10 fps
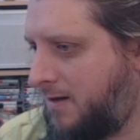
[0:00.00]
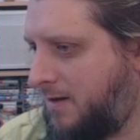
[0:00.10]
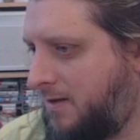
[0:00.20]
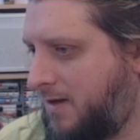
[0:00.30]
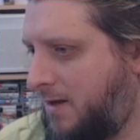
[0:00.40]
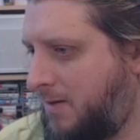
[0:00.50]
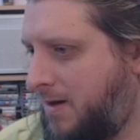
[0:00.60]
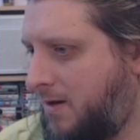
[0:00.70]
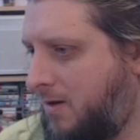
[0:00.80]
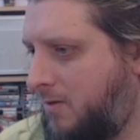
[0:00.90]
And there we
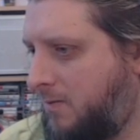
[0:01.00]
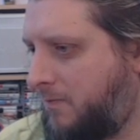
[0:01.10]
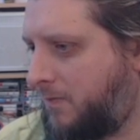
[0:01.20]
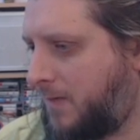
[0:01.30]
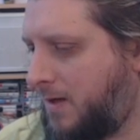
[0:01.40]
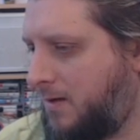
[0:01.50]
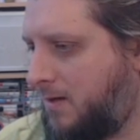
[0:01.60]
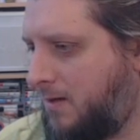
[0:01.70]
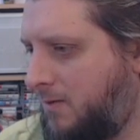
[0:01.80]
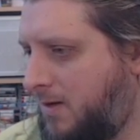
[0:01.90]
go.
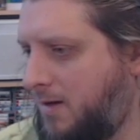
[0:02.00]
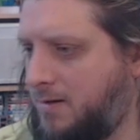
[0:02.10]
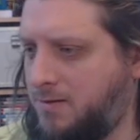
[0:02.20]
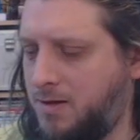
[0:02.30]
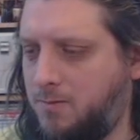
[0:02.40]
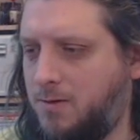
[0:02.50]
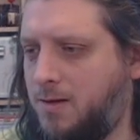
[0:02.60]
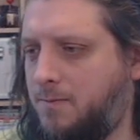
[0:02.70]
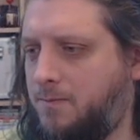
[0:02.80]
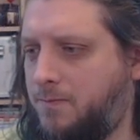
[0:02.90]
Okay, so
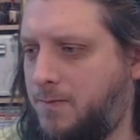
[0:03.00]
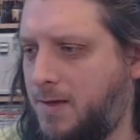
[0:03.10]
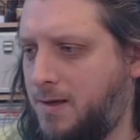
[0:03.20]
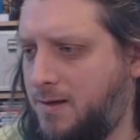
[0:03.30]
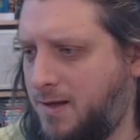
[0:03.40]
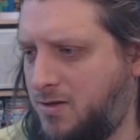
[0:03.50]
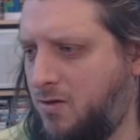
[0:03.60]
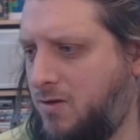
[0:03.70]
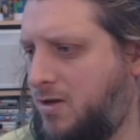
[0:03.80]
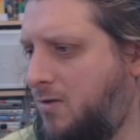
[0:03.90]
that's
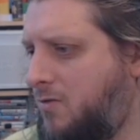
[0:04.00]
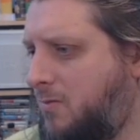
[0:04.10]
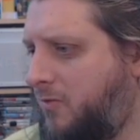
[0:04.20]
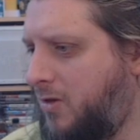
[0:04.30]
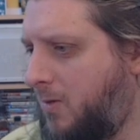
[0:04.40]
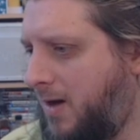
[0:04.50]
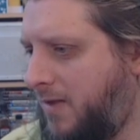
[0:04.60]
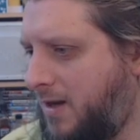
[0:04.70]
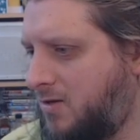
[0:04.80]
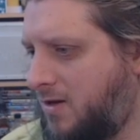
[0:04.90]
not the total number in the
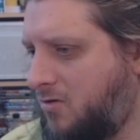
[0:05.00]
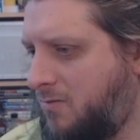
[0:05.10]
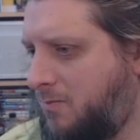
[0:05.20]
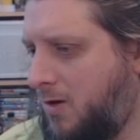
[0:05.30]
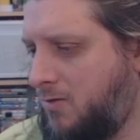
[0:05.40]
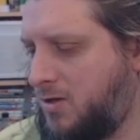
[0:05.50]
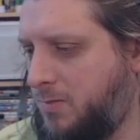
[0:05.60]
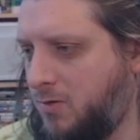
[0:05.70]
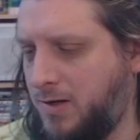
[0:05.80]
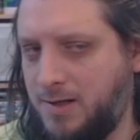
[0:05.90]
wave then, because I got some bonus
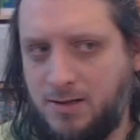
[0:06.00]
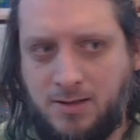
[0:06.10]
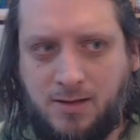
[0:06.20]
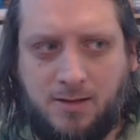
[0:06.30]
points